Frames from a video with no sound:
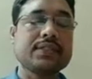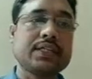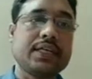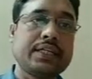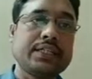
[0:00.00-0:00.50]

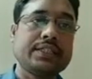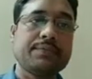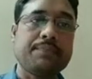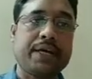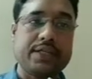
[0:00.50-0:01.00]
It is
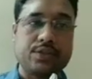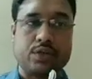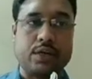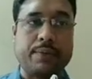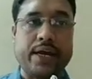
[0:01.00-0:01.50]
minus
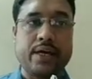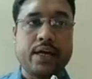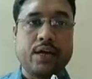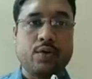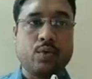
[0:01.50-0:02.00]
12 by
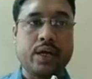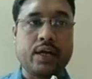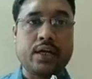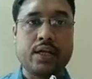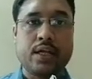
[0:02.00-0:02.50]
1.
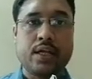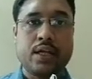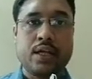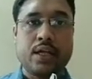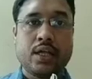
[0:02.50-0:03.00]

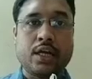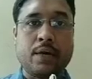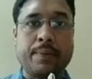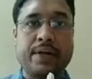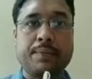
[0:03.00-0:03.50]
Now
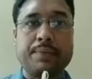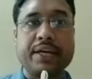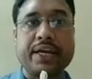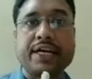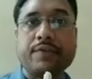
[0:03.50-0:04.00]

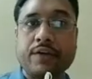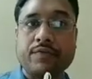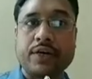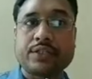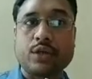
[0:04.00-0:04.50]
multiplicative
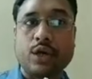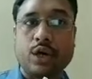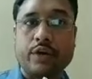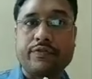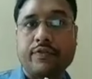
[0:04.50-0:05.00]
inverse
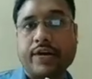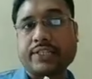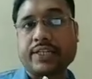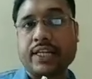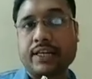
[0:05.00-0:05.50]
of
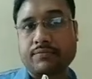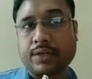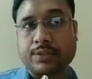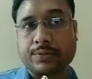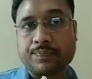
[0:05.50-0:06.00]
rational
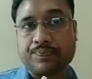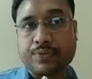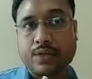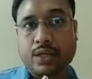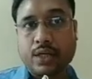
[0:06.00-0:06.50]
numbers.
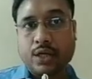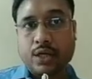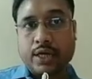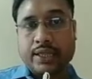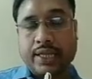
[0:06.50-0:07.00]

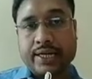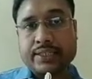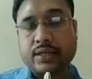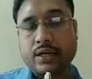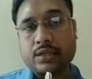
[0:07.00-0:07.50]
That
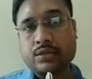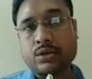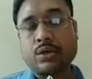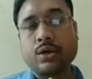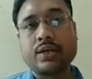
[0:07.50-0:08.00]
is also
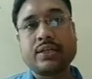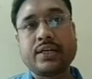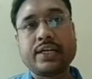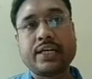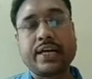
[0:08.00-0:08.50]
called
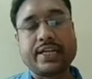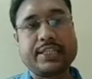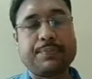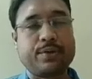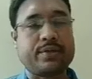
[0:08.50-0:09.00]
the
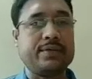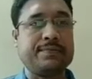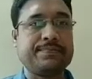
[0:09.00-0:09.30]
reciprocal.